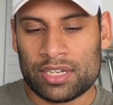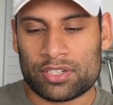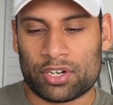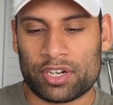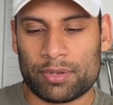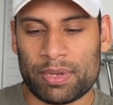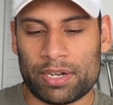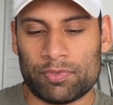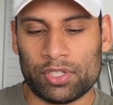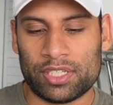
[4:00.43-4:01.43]
turning
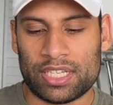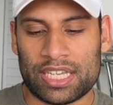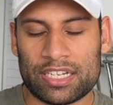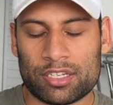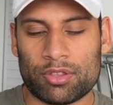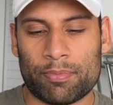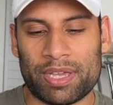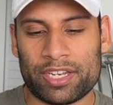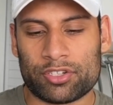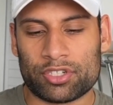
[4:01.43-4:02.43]
men really into the
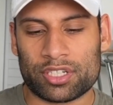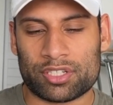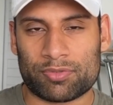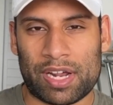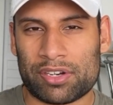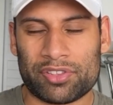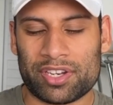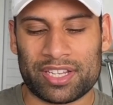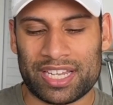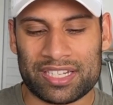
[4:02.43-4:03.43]
matrix rather
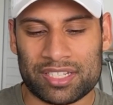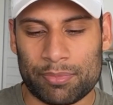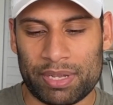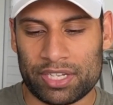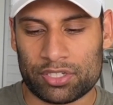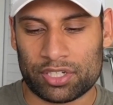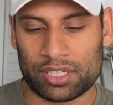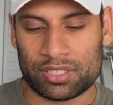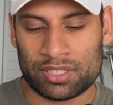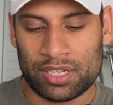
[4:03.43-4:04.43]
than against the
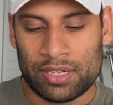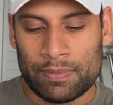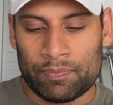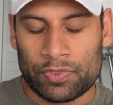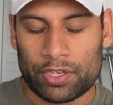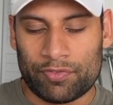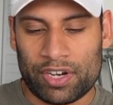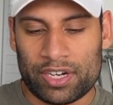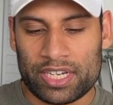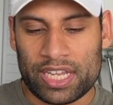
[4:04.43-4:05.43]
matrix. They're
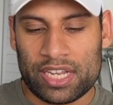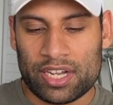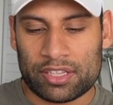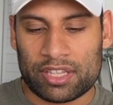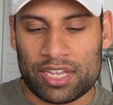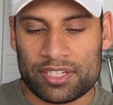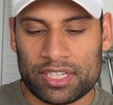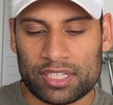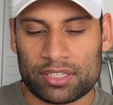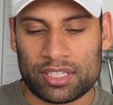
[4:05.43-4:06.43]
very
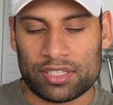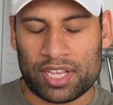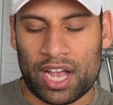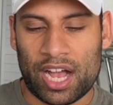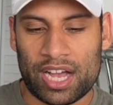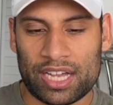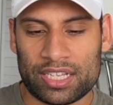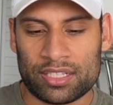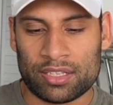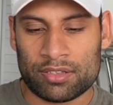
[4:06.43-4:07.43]
inauthentic, these
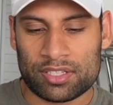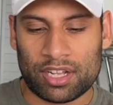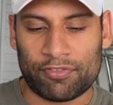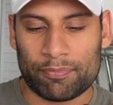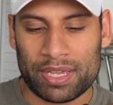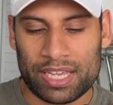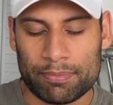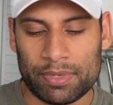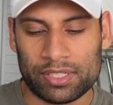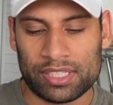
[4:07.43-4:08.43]
high self
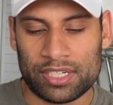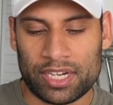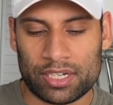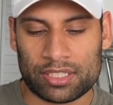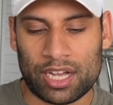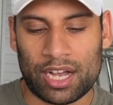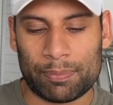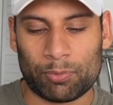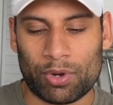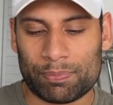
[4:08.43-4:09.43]
made millionaire
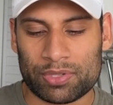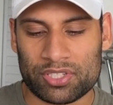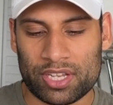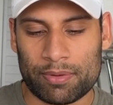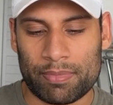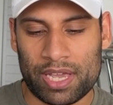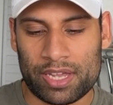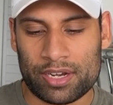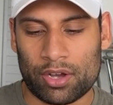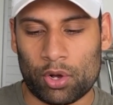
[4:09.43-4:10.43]
top 1%
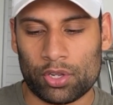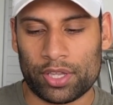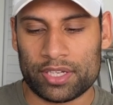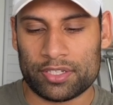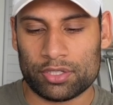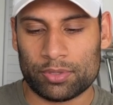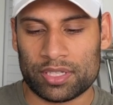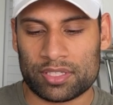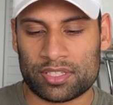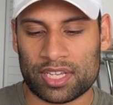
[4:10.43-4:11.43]
men. All they do
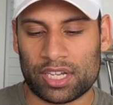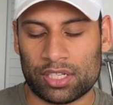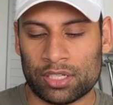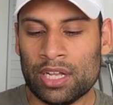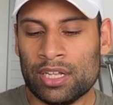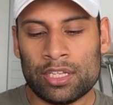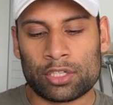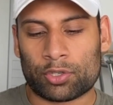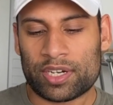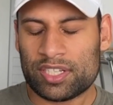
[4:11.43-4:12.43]
is sell
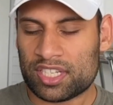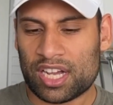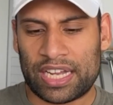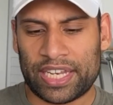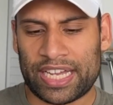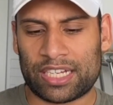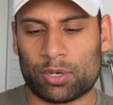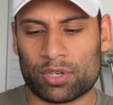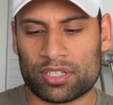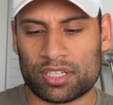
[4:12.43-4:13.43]
crazy online
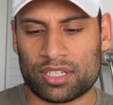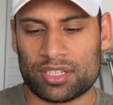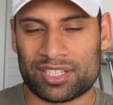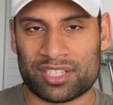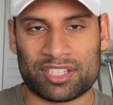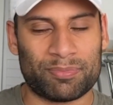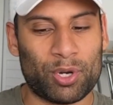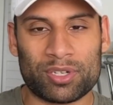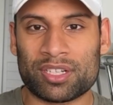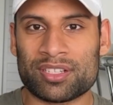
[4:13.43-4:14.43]
courses,
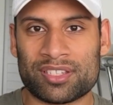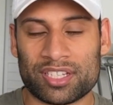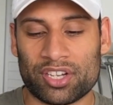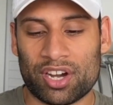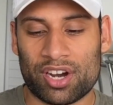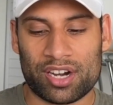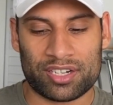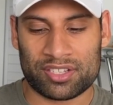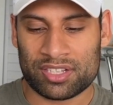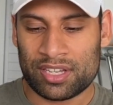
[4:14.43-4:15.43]
smoke cigars.